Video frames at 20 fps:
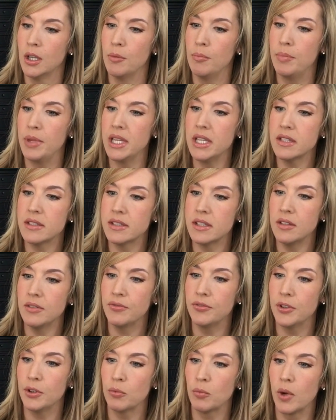B C
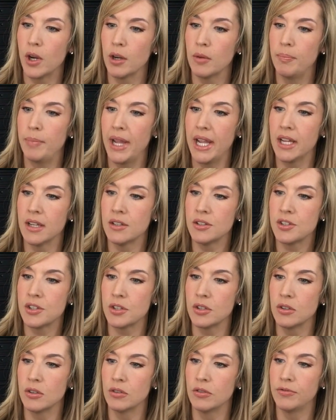Footwear Band
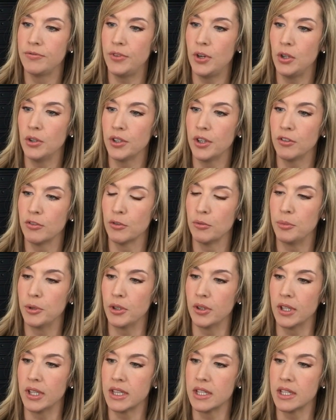two Fold Over Bootie.